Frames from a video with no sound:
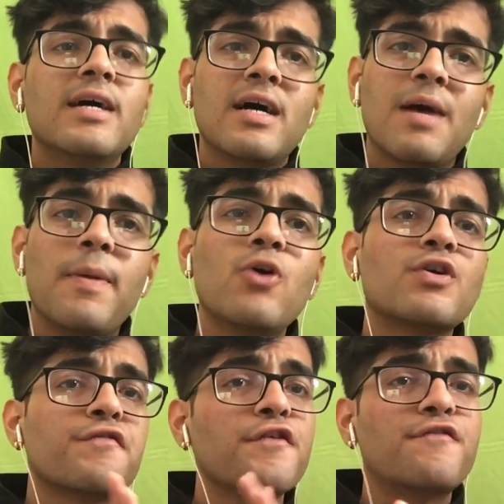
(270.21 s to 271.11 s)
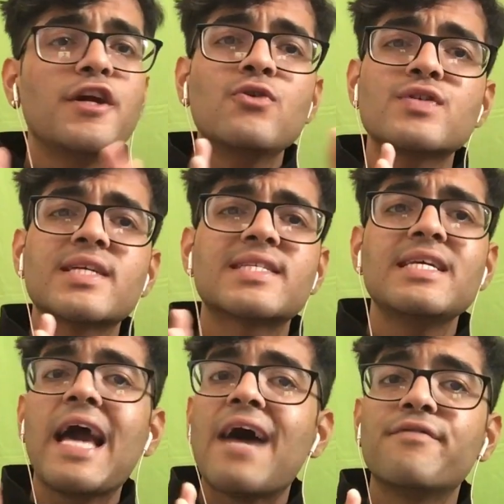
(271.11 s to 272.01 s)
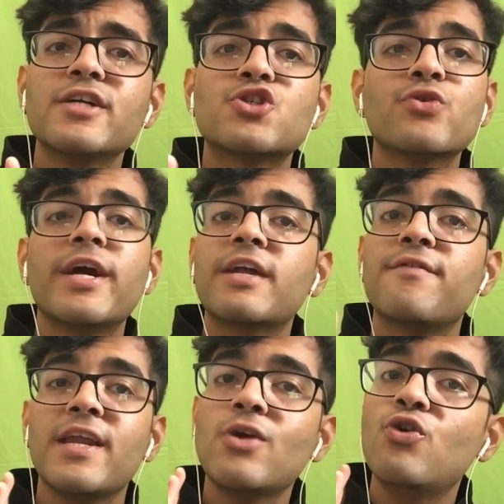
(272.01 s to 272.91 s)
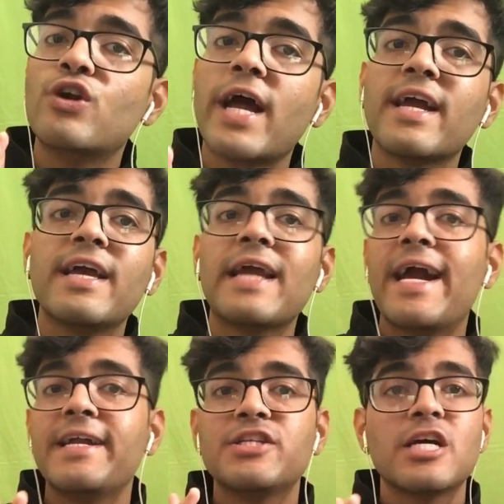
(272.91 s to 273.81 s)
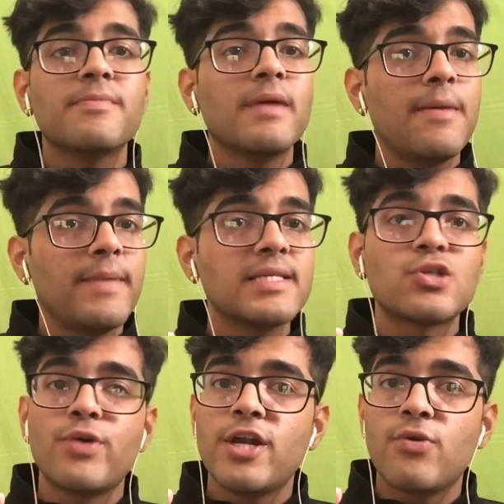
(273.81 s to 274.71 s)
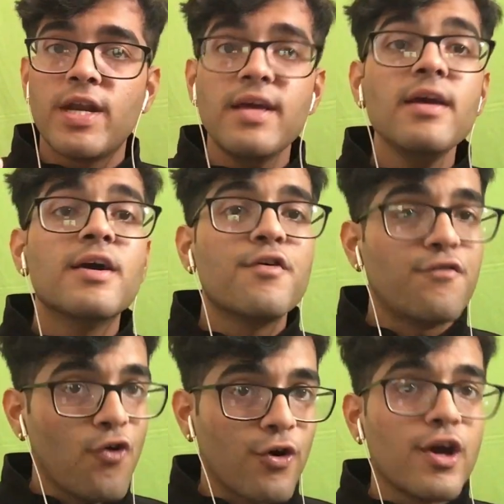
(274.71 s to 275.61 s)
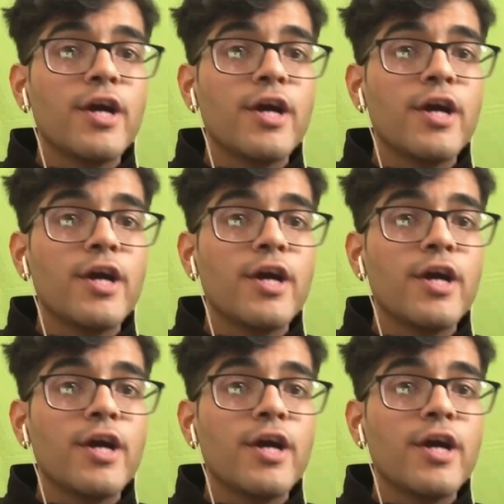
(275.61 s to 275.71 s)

about 50 to 60 average to get a very good rank in IIT JAM MS 2024.